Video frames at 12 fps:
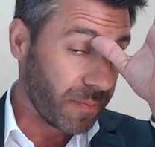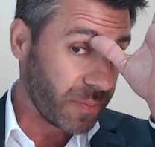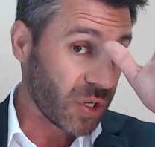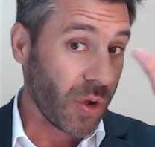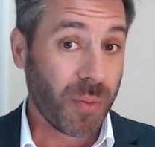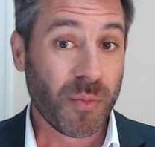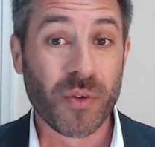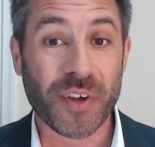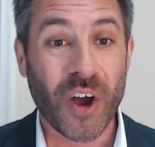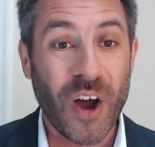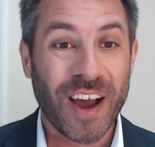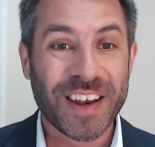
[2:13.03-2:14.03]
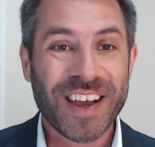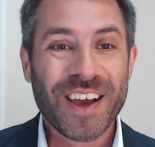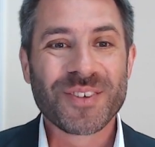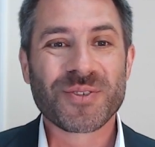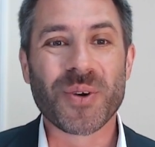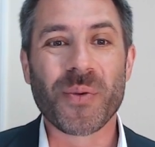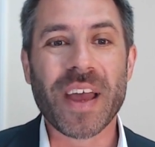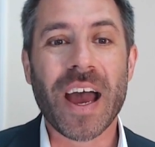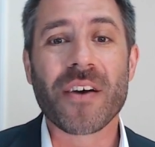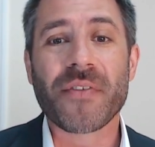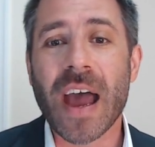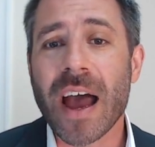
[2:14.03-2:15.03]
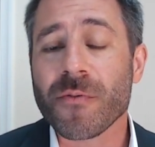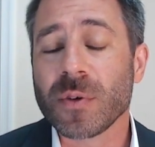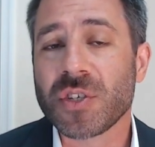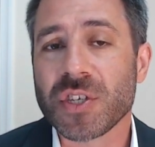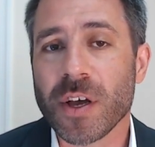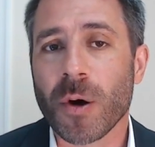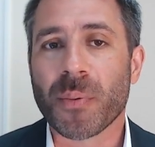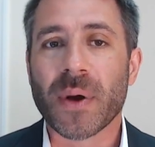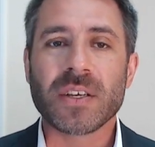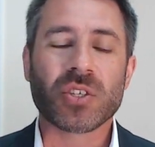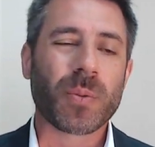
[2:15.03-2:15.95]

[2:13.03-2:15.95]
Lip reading: So moving on. So we have average sale price.